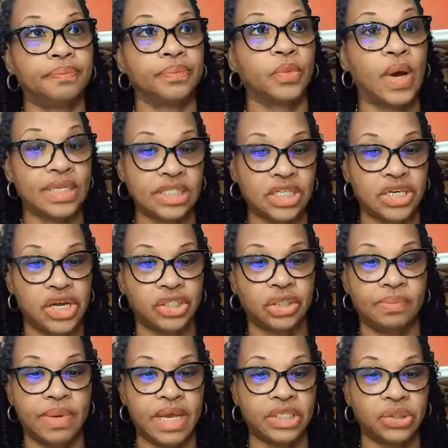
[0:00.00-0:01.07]
questionnaire to
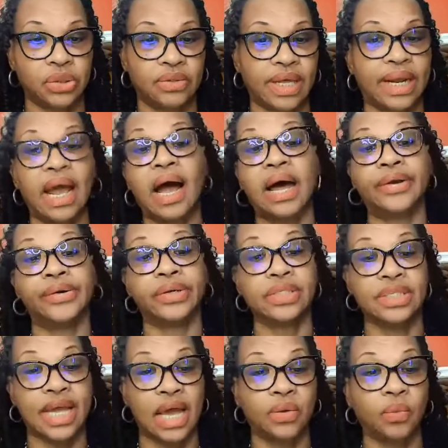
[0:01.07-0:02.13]
make sure that I
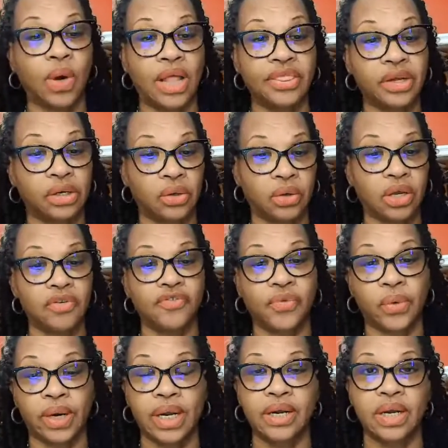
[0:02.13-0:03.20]
understand what they're looking
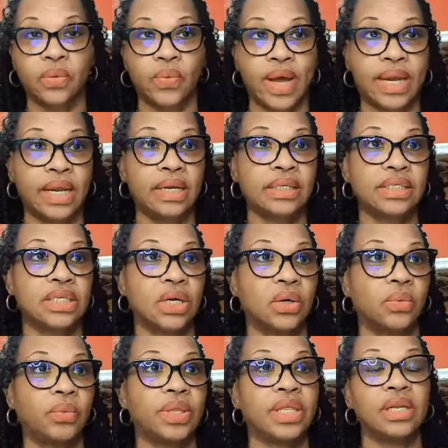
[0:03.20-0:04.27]
for in their wedding. So
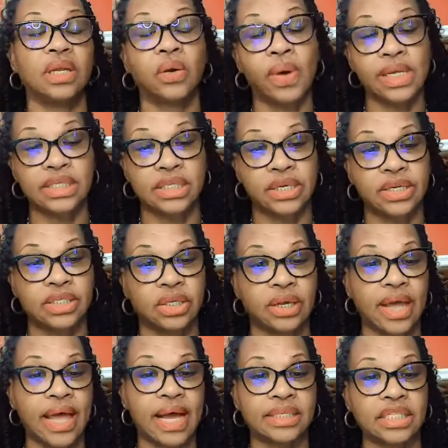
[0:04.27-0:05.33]
within the questionnaire, it's going
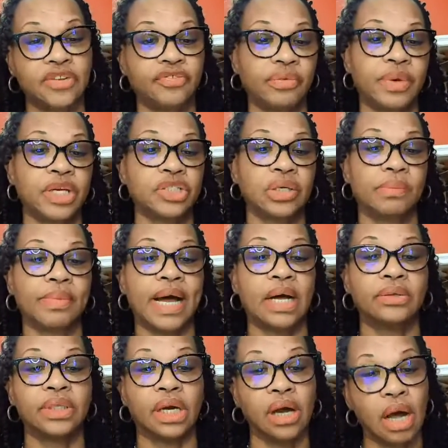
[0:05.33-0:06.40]
to ask information
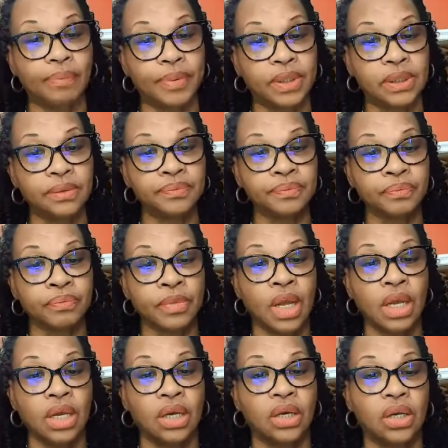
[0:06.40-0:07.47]
about the couple,
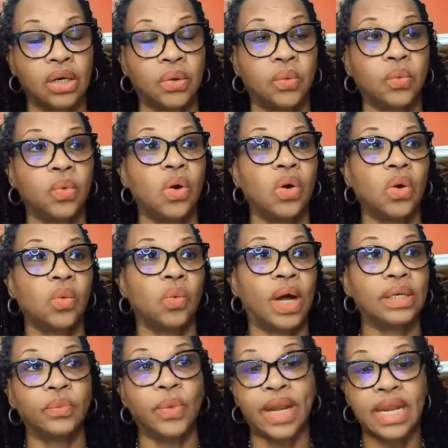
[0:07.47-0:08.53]

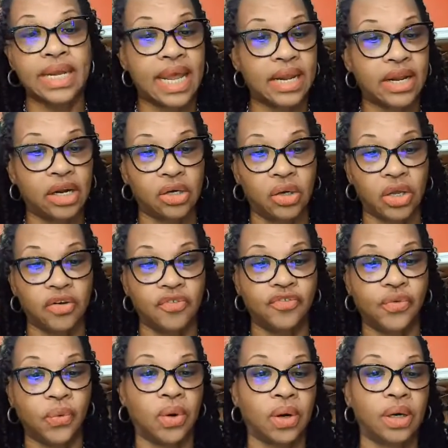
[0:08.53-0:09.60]
what wedding date you're looking
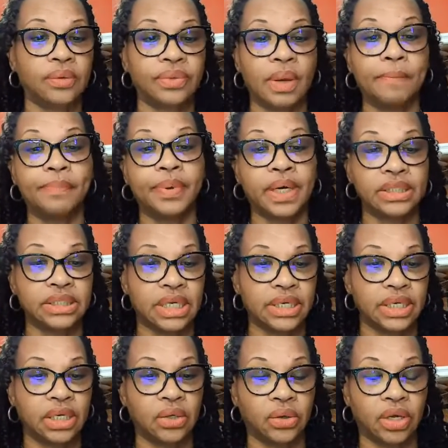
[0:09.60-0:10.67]
for, the budget
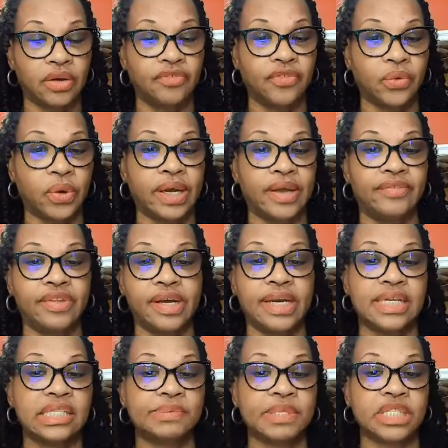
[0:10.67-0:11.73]
they're looking for, if they're in
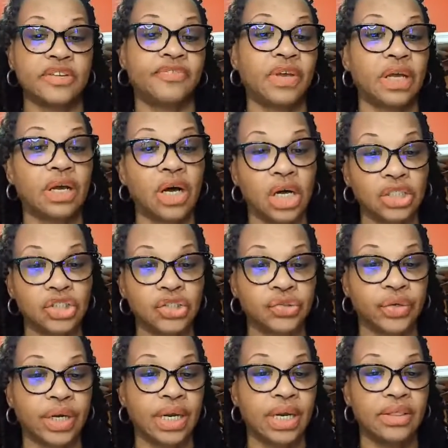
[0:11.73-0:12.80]
a specific
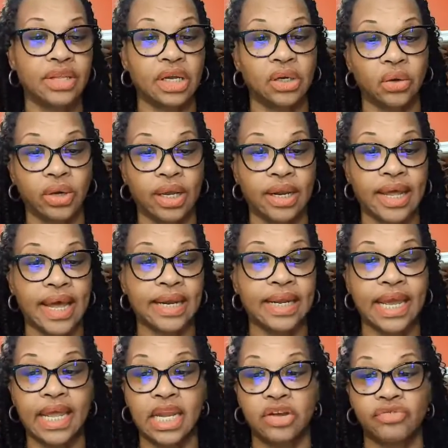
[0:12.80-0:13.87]
country they're looking at,
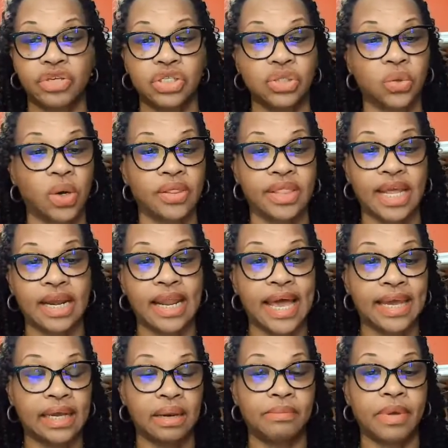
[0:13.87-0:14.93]
any resort they
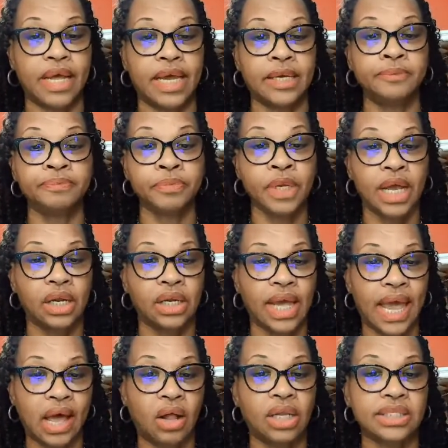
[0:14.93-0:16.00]
like in mind.
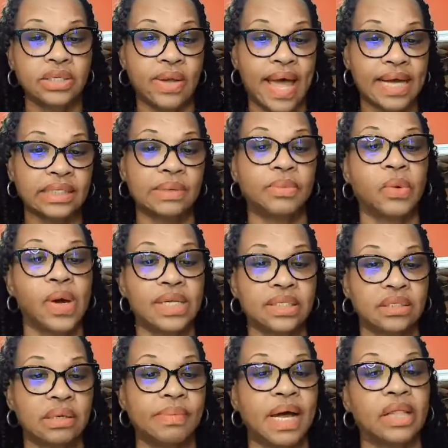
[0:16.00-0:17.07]
I also ask them
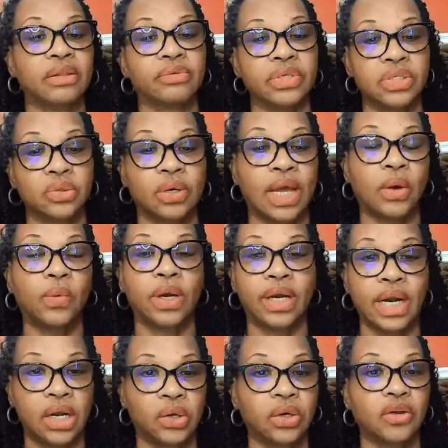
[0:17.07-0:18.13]
questions about the resort, like what are
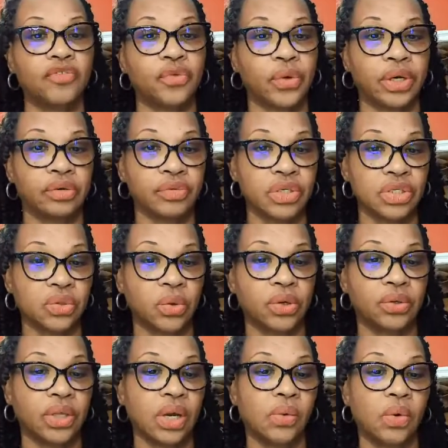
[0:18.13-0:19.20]
they looking for in a resort?
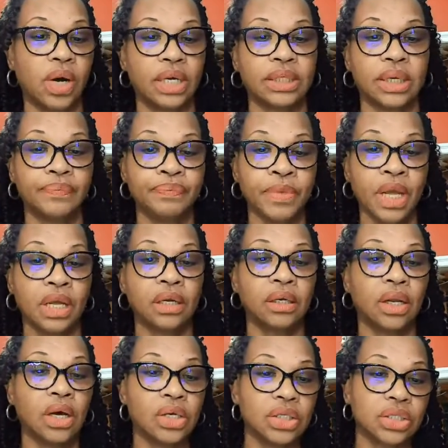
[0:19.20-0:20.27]
Do they want
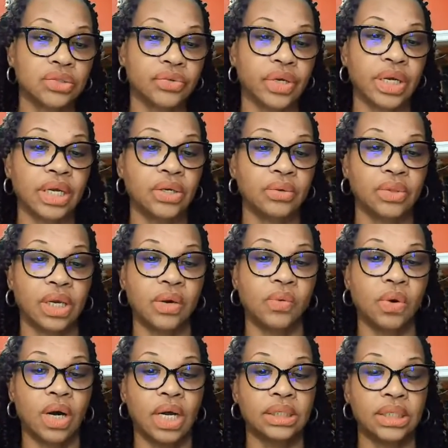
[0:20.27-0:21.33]
luxury? Do they
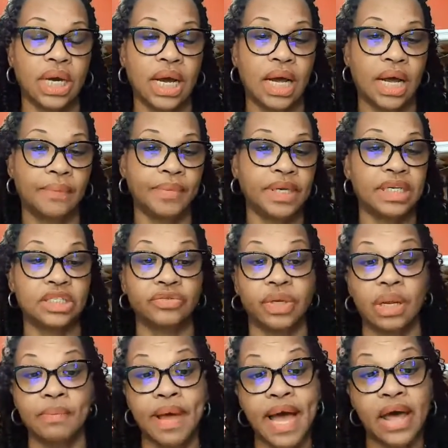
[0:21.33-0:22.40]
want, it doesn't
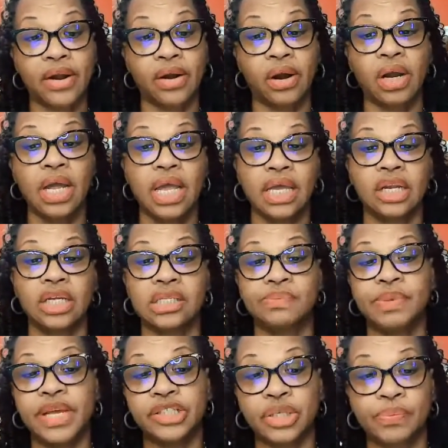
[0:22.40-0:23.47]
really matter, is
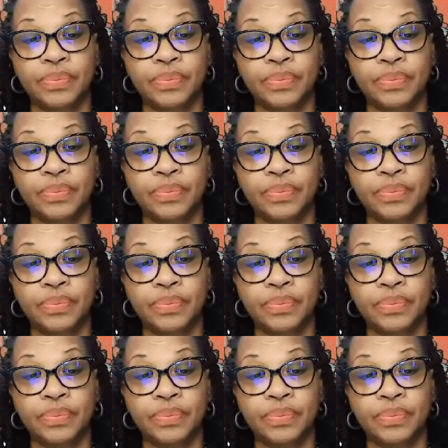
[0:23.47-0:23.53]
beach